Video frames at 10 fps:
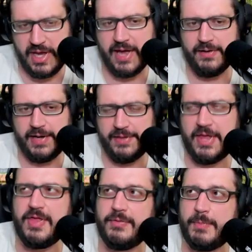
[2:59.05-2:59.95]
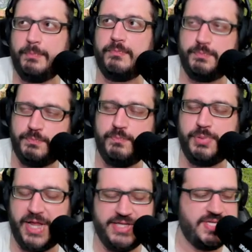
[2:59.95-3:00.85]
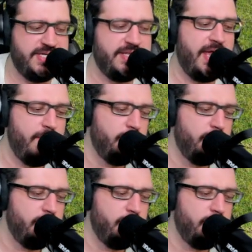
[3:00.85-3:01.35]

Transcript: that plays into that.